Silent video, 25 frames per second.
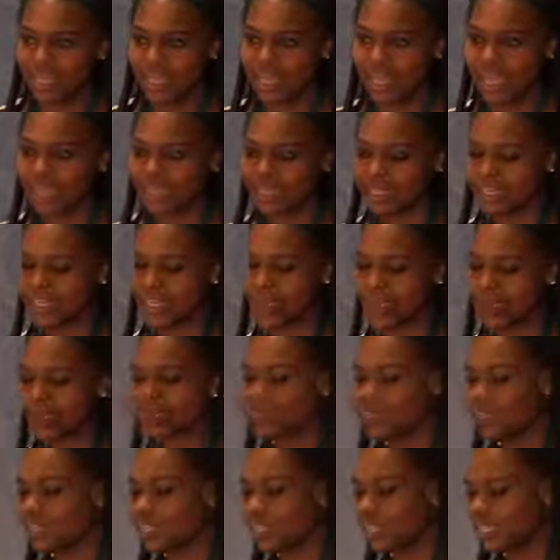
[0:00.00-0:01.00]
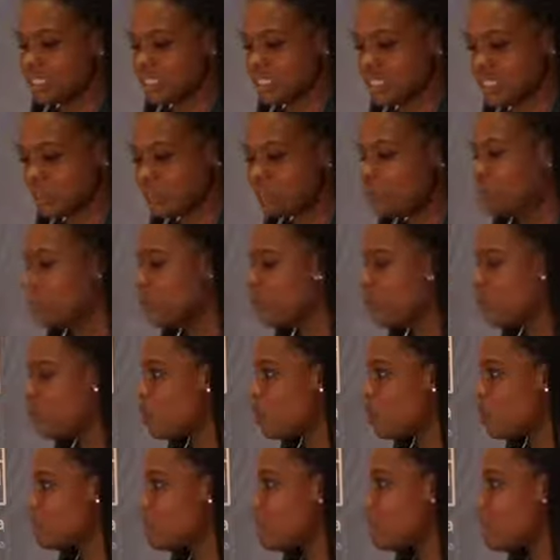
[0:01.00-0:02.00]
And those are things that people
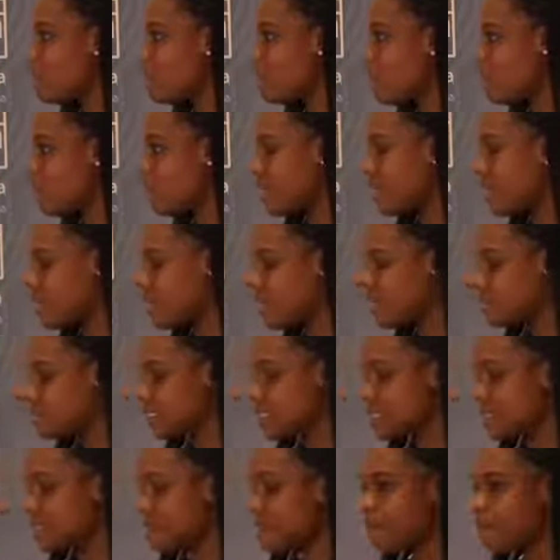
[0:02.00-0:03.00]
only find out